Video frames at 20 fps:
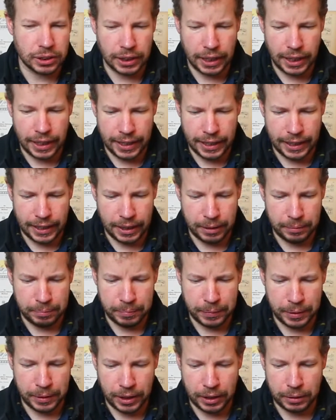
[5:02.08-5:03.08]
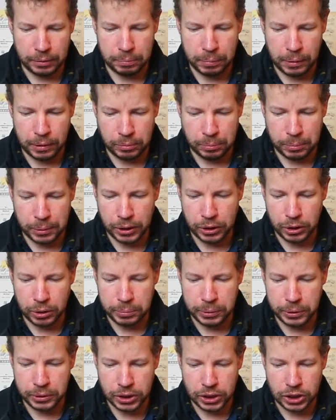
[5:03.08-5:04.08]
and I bought from a local
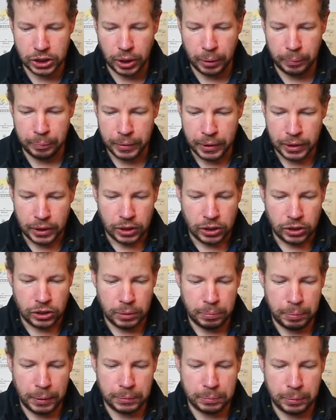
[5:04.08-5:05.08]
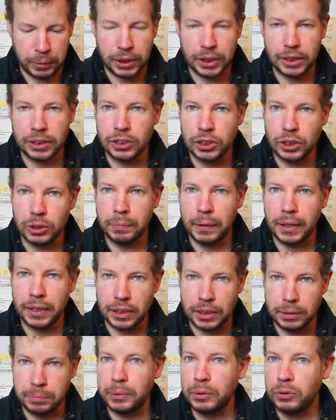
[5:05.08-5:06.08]
music shop. So the price point ain't too bad,
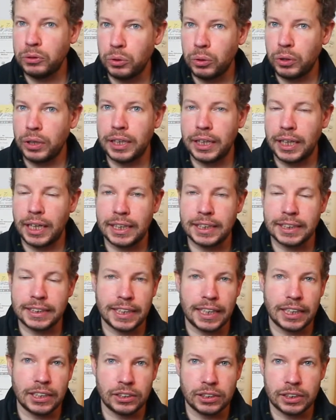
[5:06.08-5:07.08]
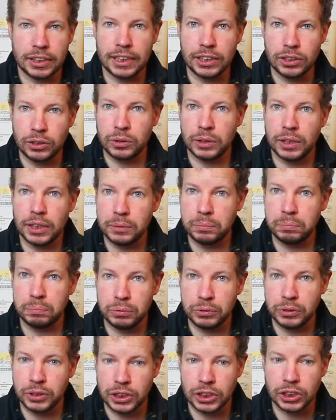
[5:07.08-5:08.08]
and the build quality, like I said, is
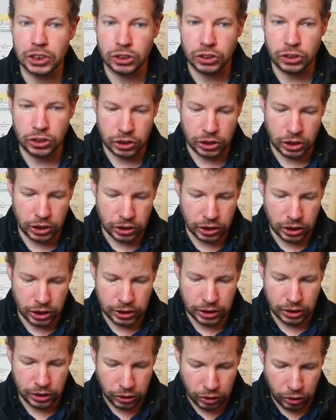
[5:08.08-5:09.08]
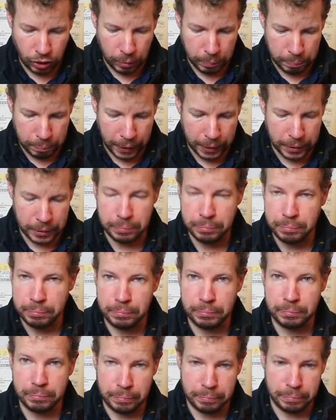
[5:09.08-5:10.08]
pretty good. So it's a not
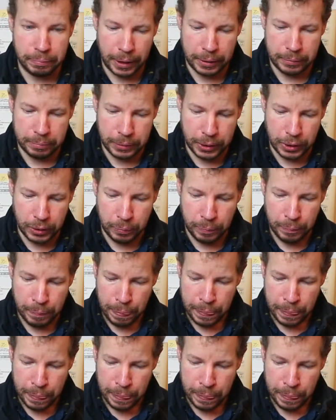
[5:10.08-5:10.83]
bad mute.